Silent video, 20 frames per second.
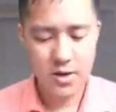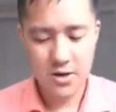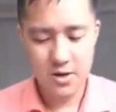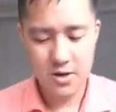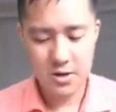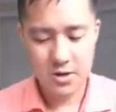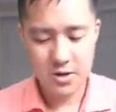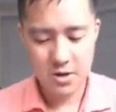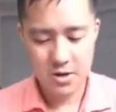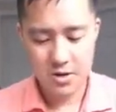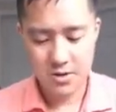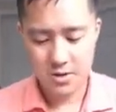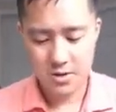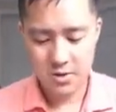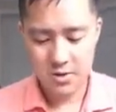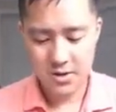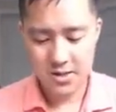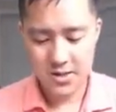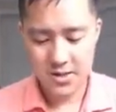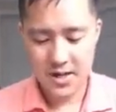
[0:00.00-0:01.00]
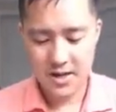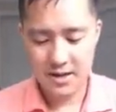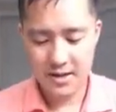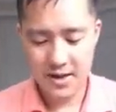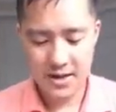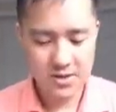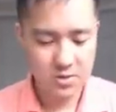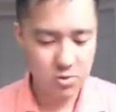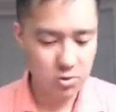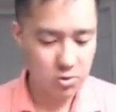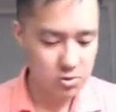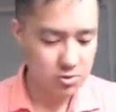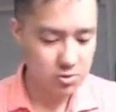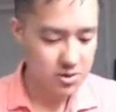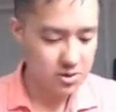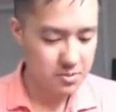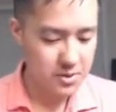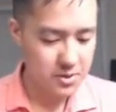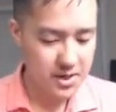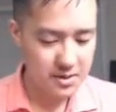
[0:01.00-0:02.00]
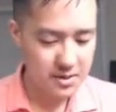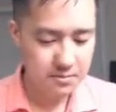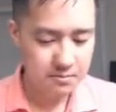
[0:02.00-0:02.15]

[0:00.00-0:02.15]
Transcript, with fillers: on your turn, so it is kind of like at sorcery speed.